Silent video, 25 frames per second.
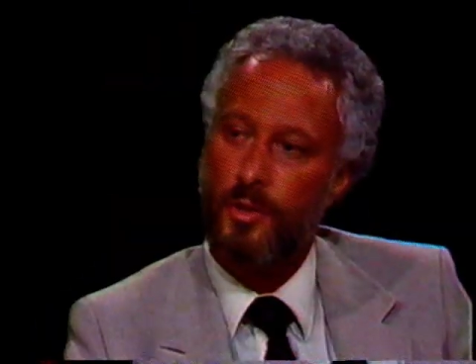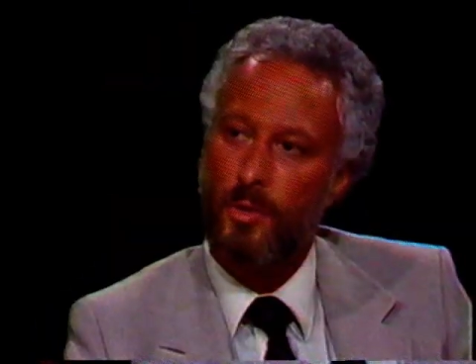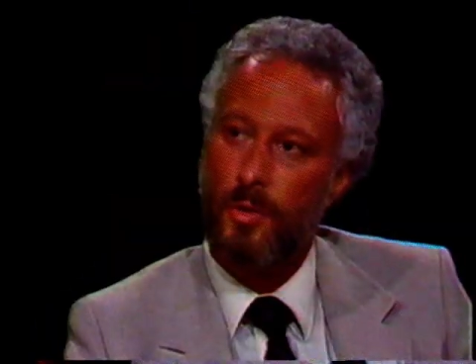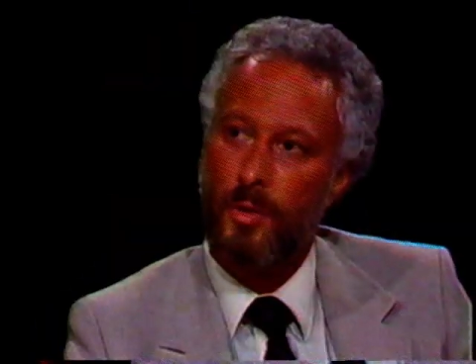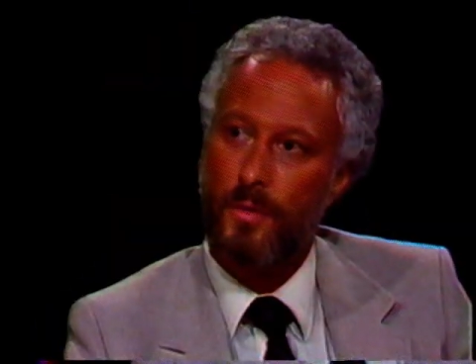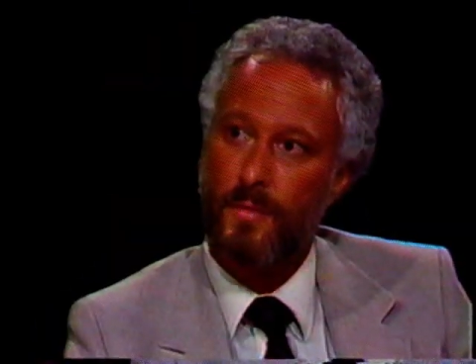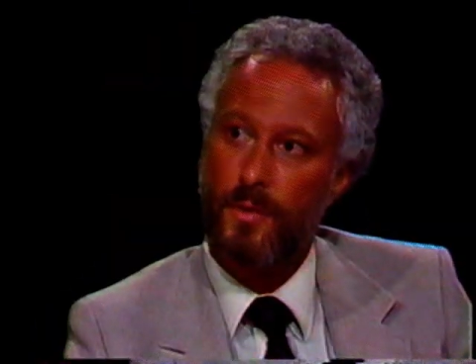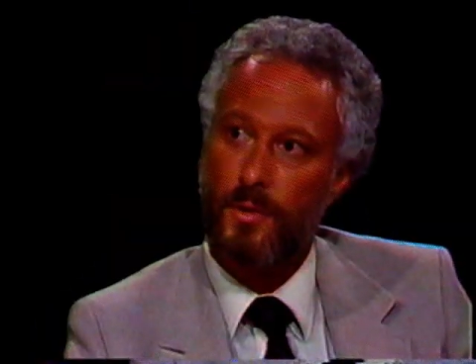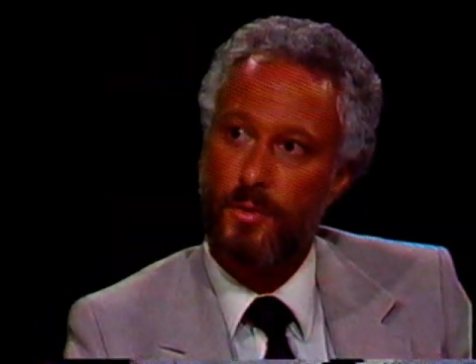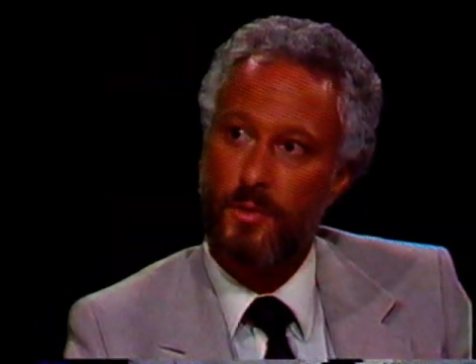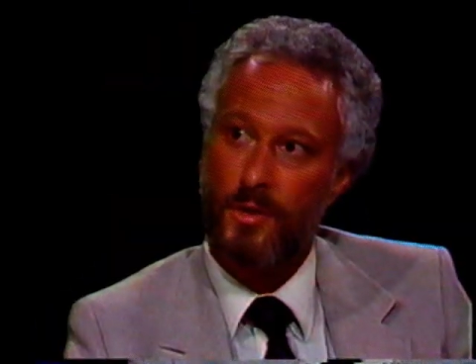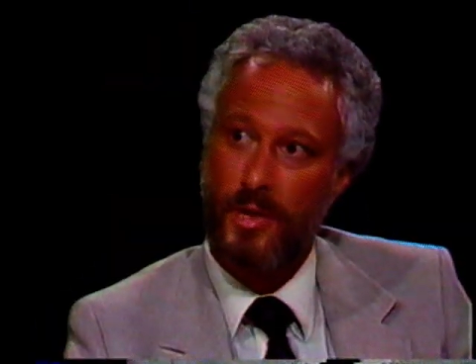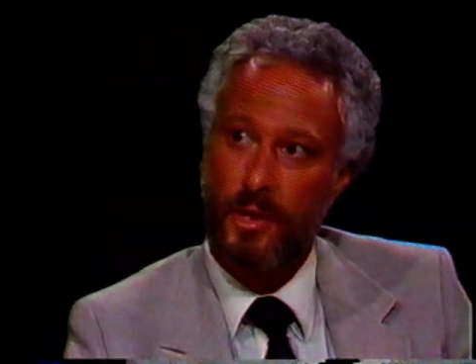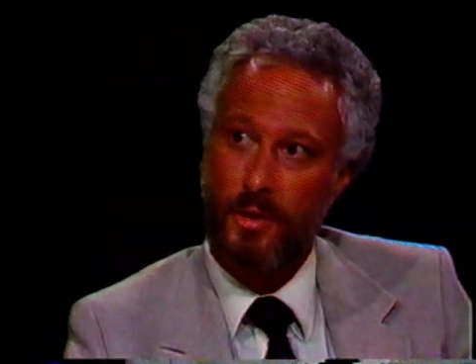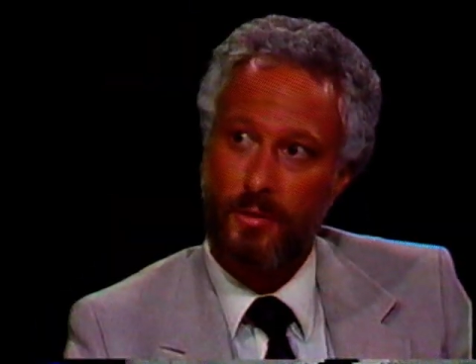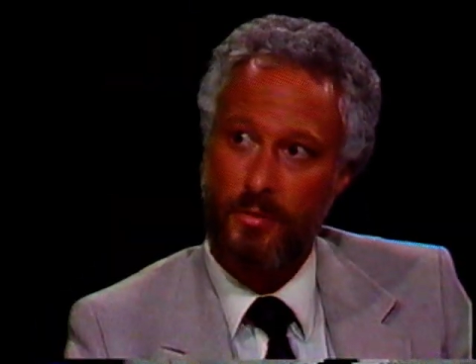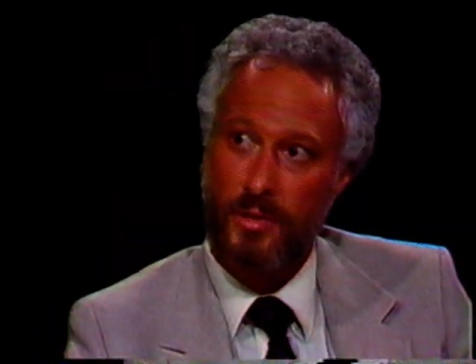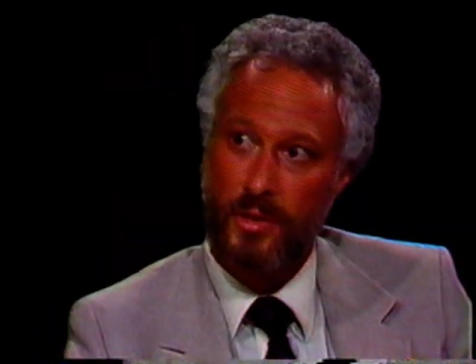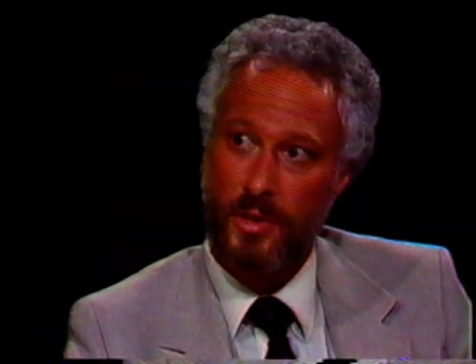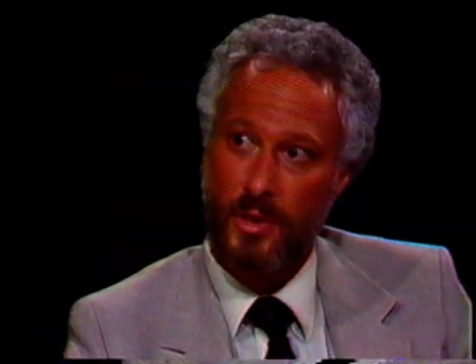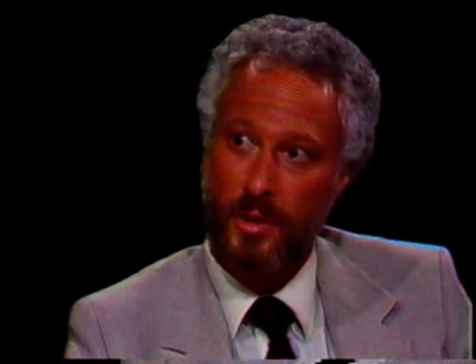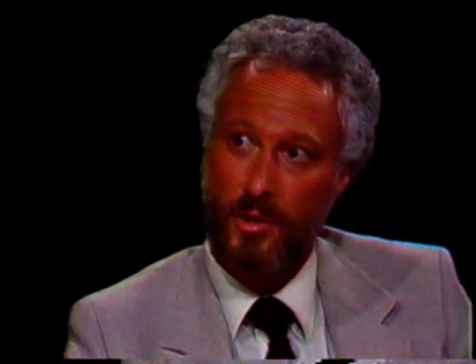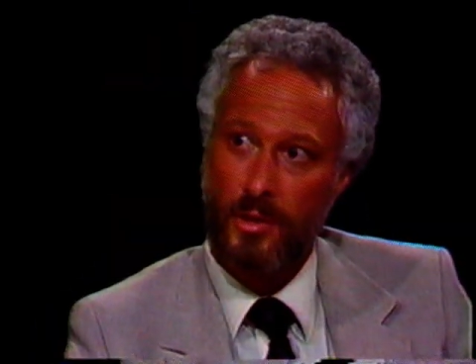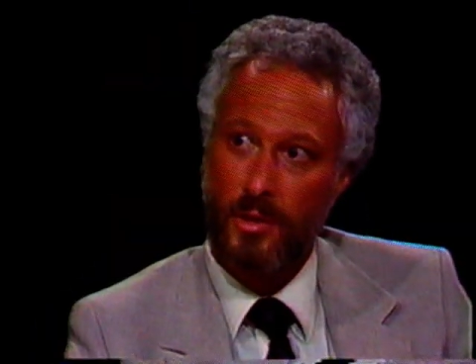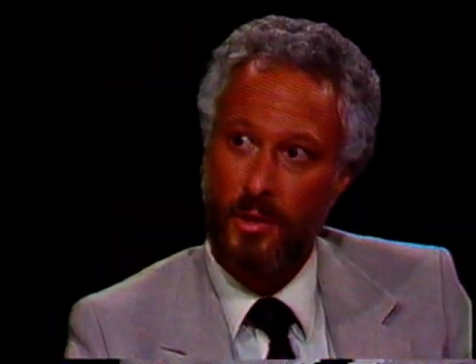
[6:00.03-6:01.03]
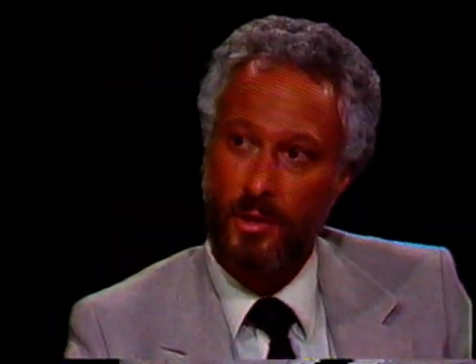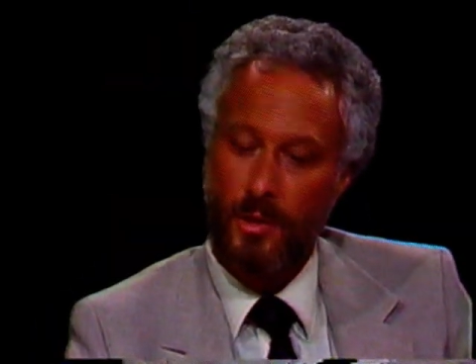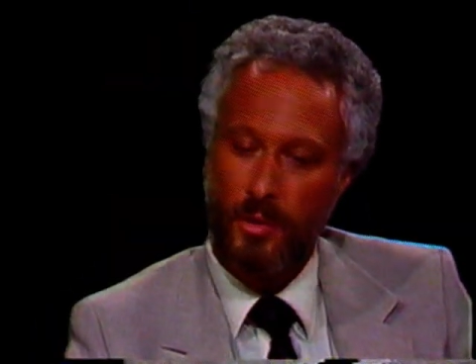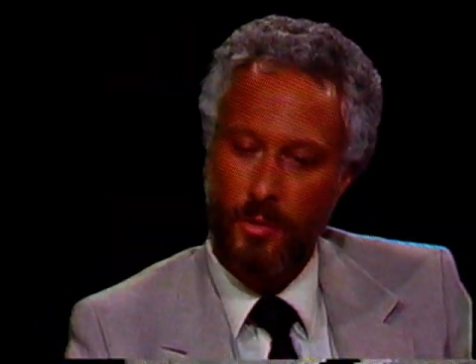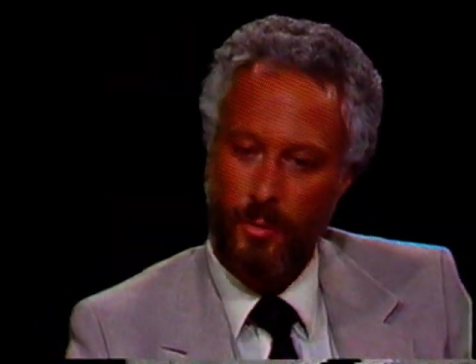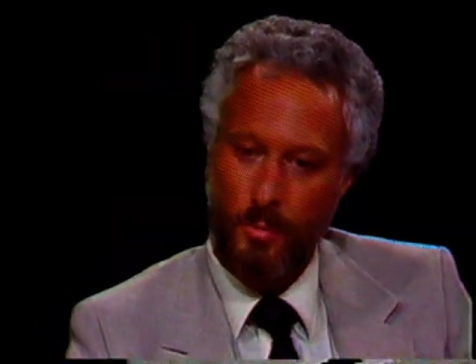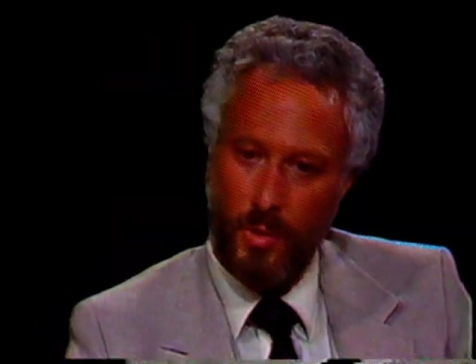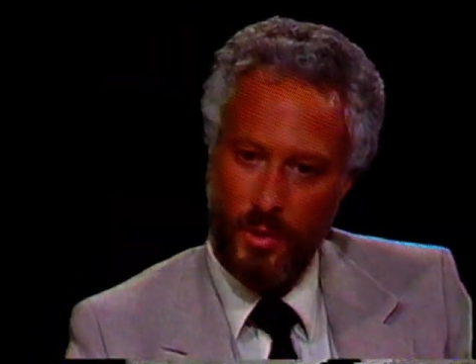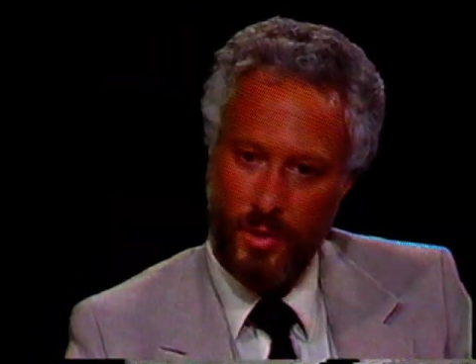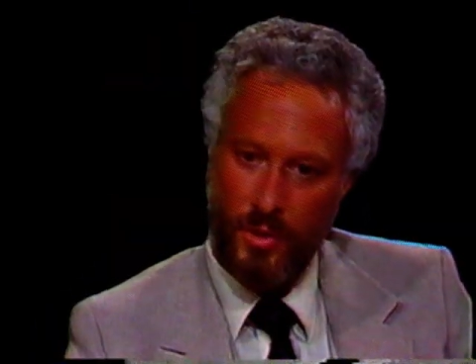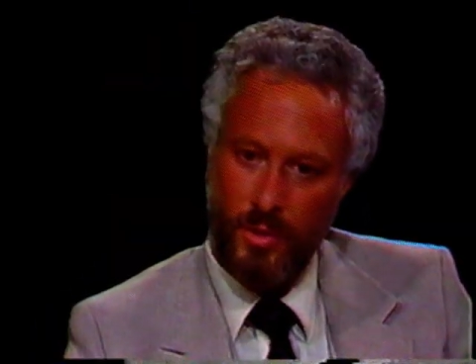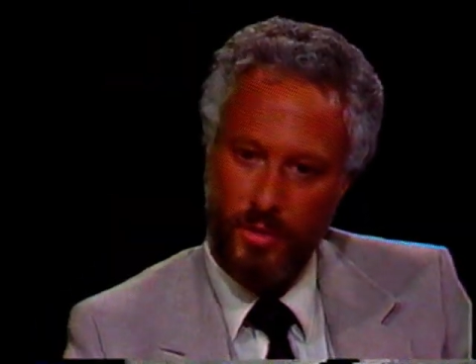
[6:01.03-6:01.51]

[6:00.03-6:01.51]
UFO Secrecy, which